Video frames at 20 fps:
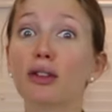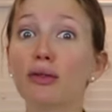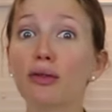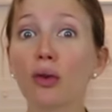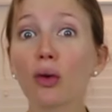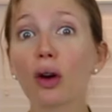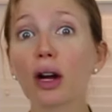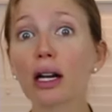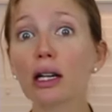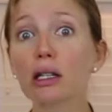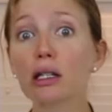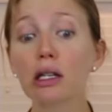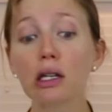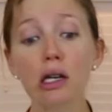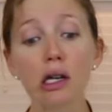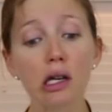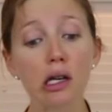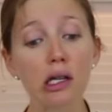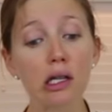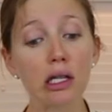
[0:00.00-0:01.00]
you for it.
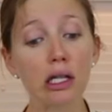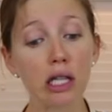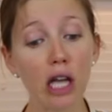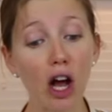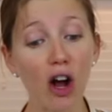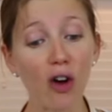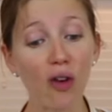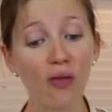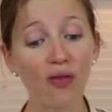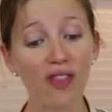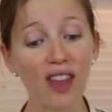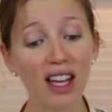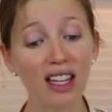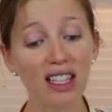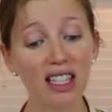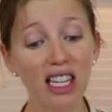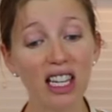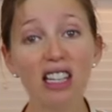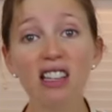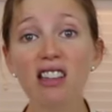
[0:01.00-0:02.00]
So
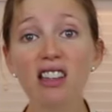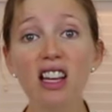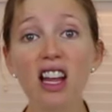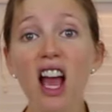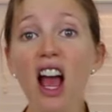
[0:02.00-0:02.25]
that's it.